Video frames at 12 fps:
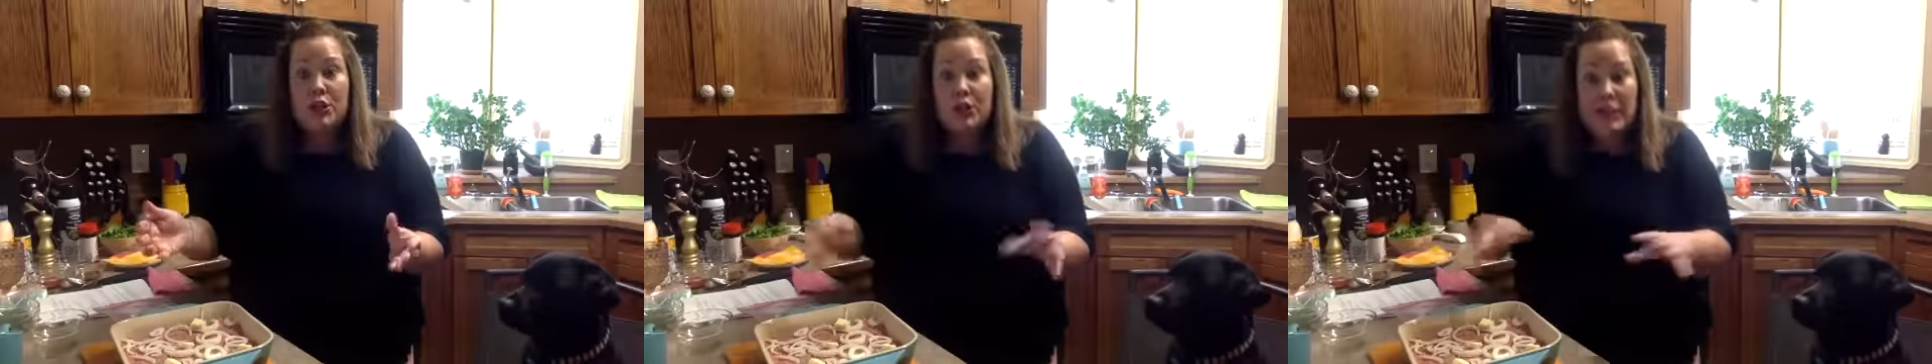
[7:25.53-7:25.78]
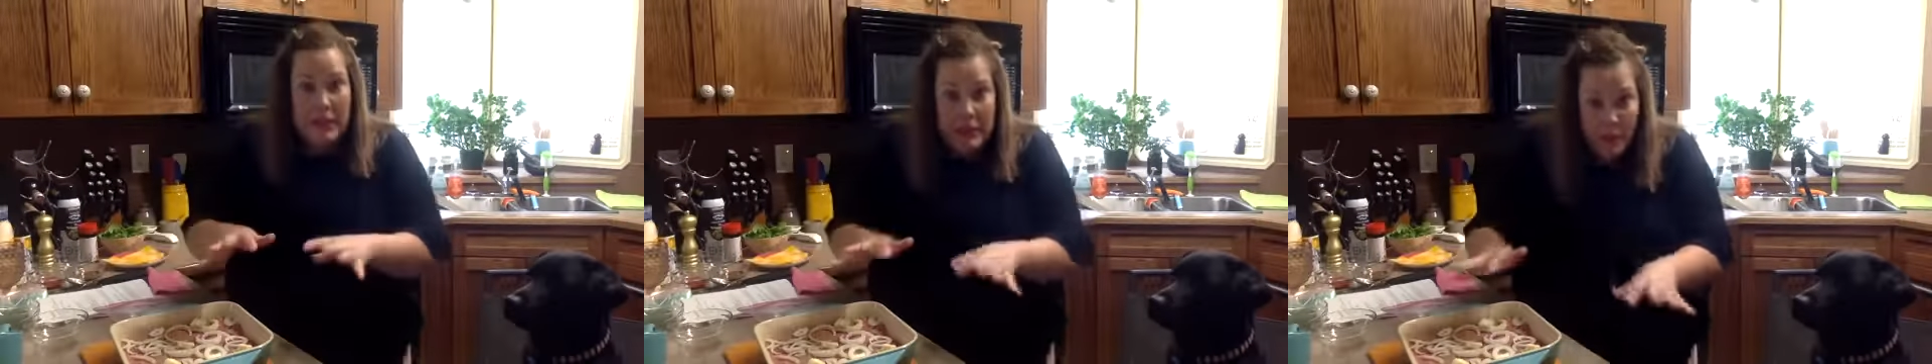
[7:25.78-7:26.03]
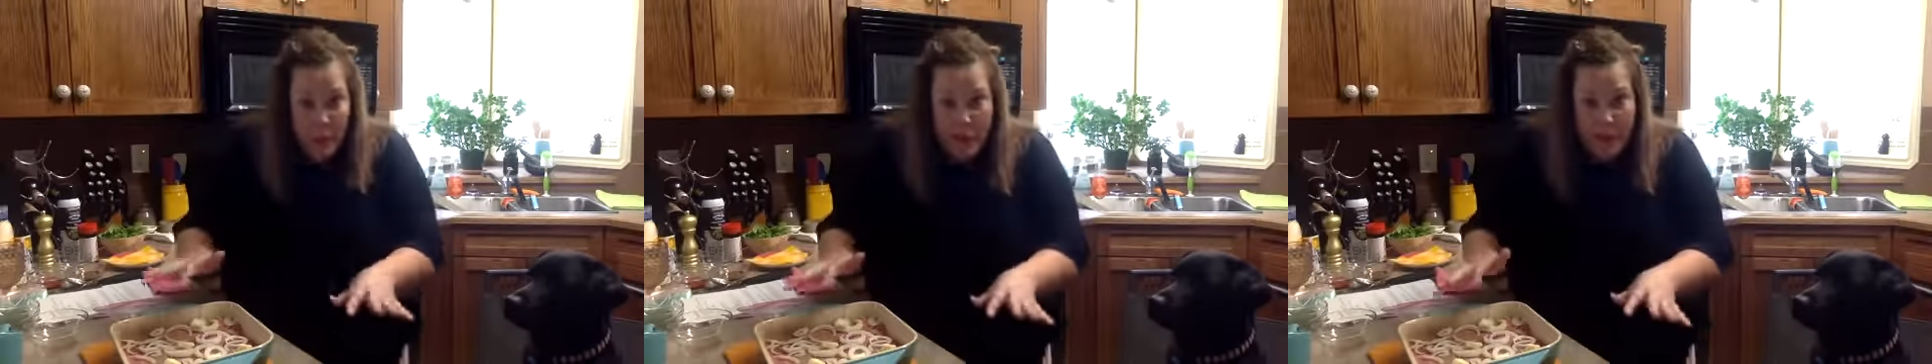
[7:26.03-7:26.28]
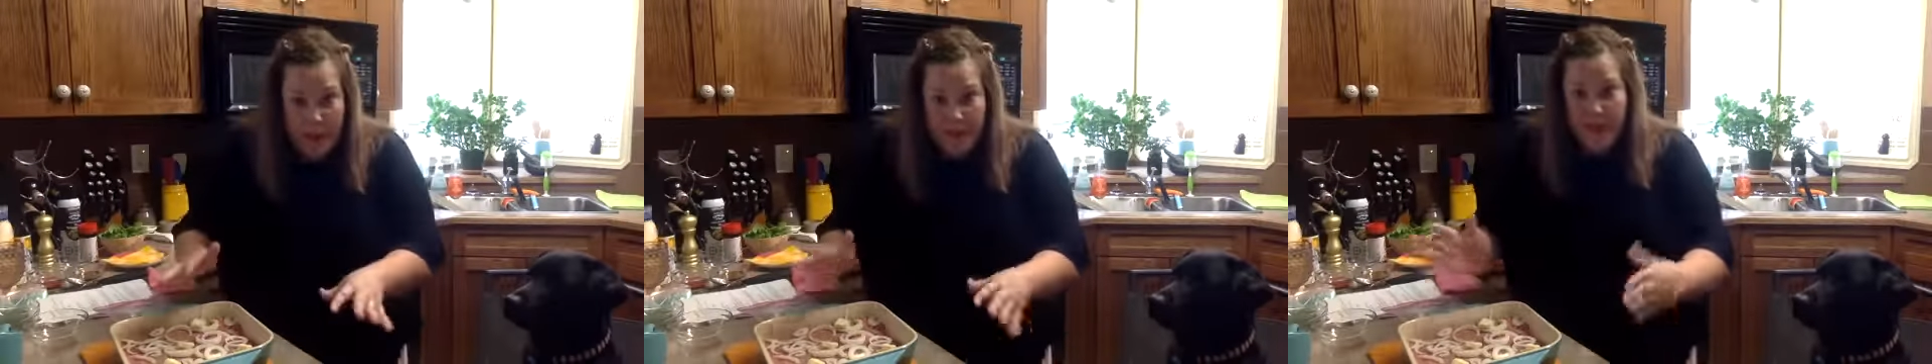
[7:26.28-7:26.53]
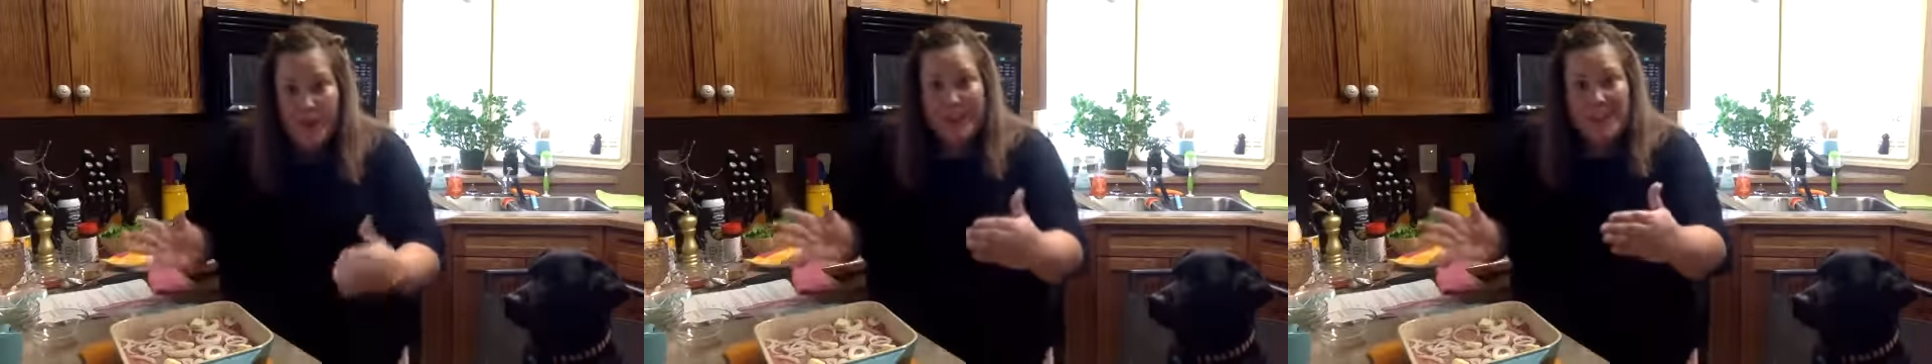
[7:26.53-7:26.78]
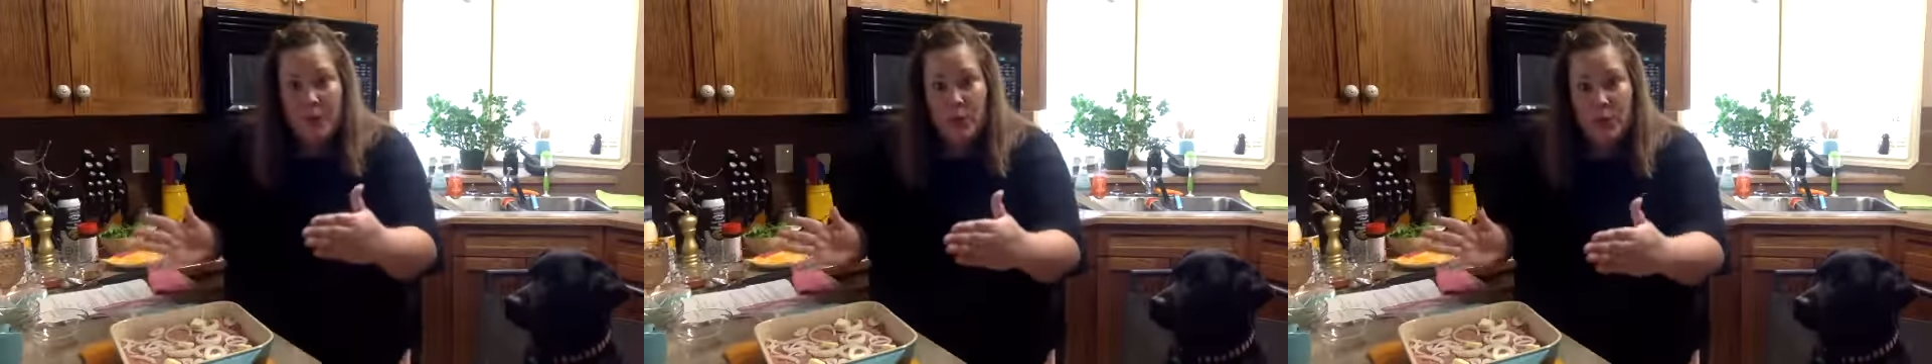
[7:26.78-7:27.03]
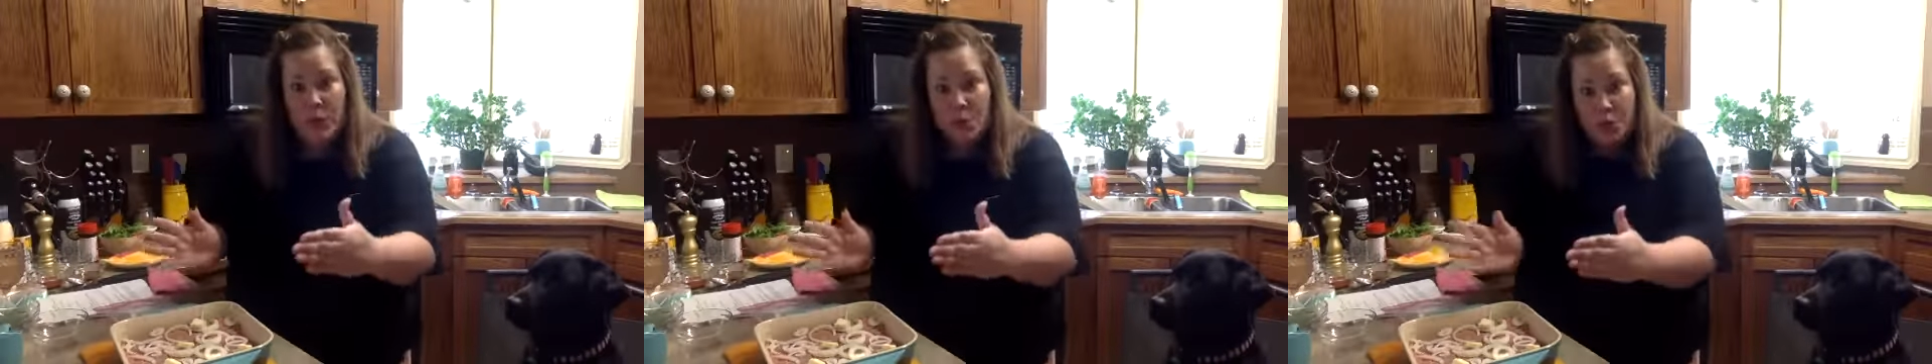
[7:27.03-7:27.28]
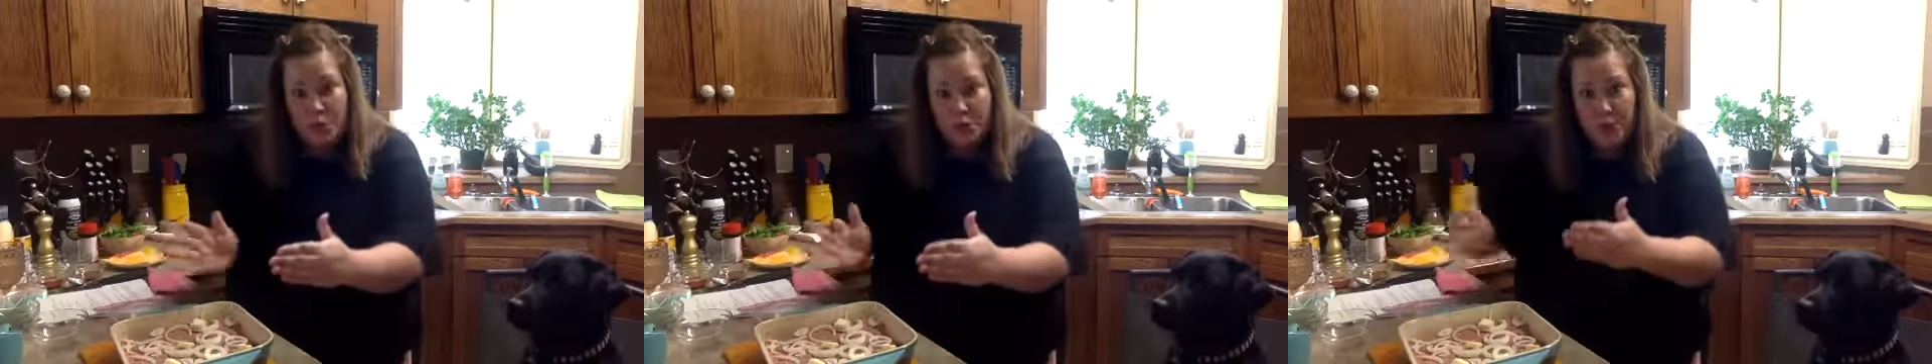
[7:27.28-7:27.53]
liquid, because it will
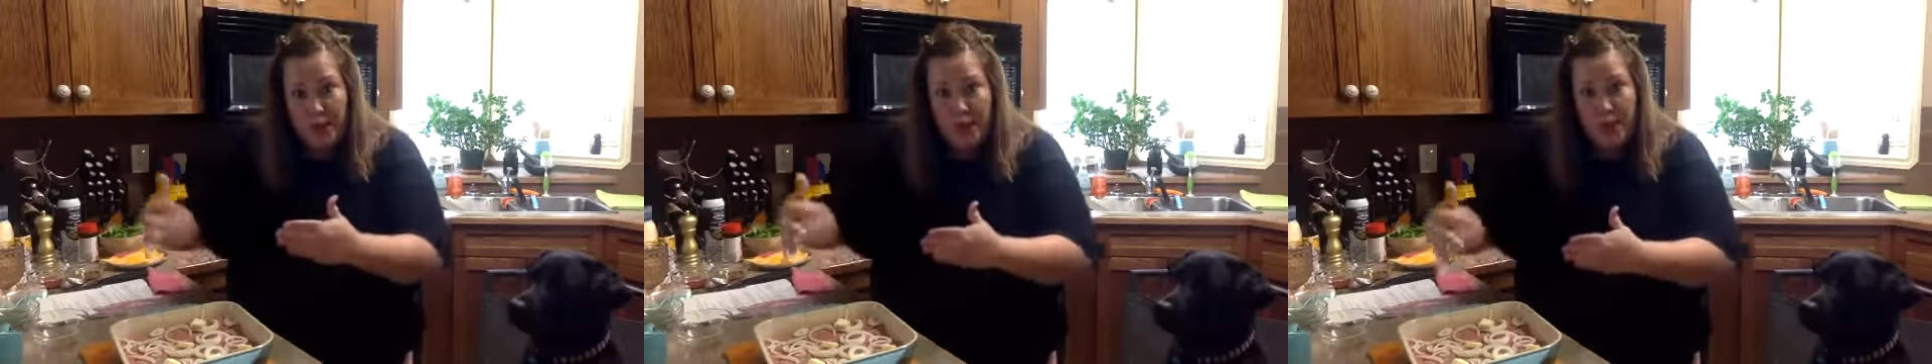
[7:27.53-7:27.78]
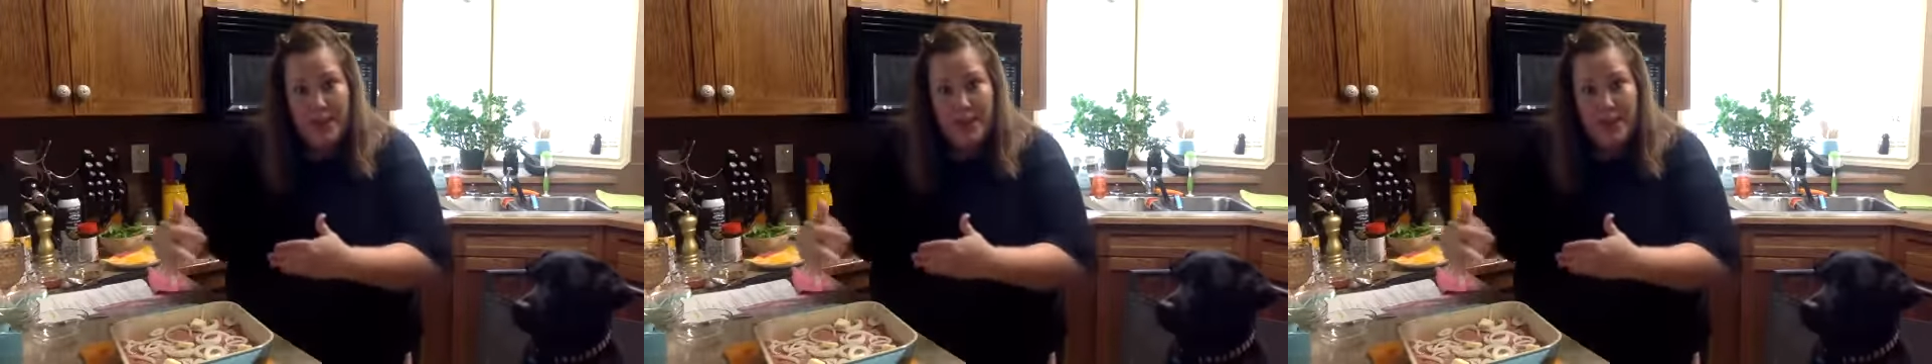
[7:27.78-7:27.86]
shrink,